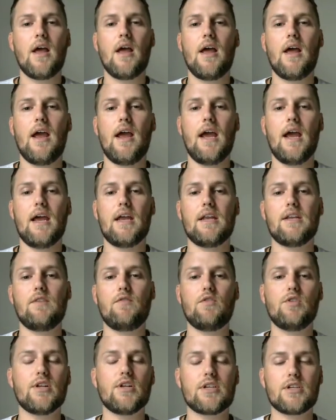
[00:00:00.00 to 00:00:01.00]
and if
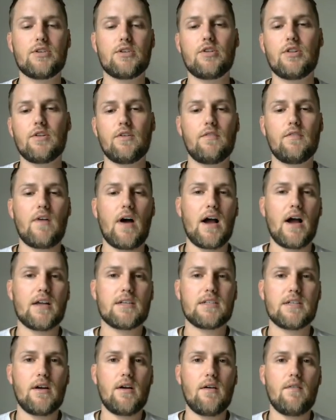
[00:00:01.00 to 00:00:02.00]
you listen to the
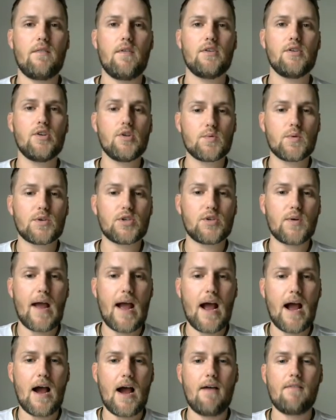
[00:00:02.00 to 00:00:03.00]
advice of use what you
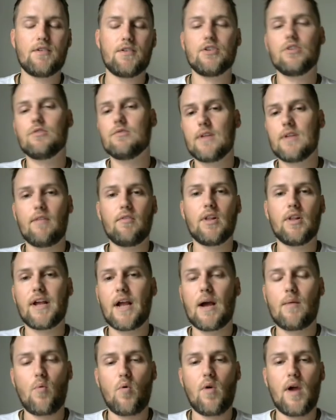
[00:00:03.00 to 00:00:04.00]
have and you're leveling
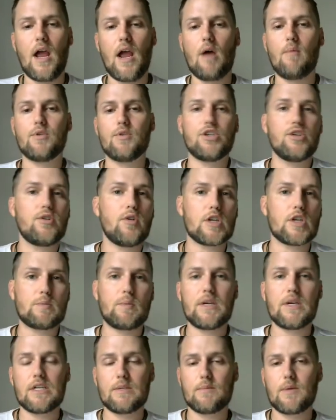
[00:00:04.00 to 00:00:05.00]
up Warhound, but you don't
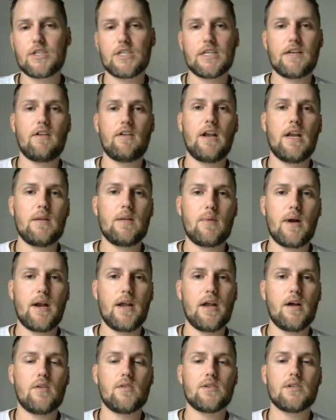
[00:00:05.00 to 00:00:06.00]
spend as much as
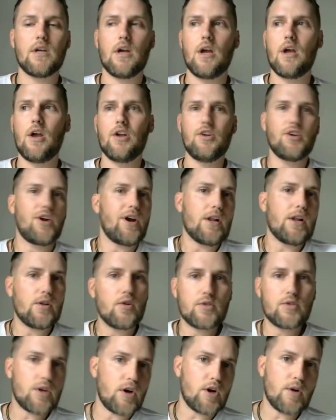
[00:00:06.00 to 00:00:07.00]
anybody else, you're going to
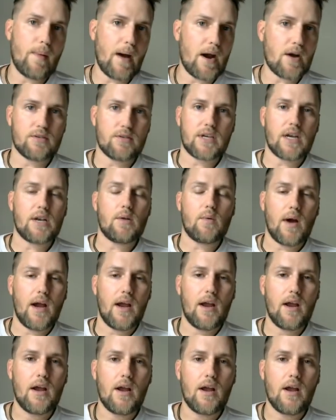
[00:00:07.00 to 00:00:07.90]
lose all your battles anyway.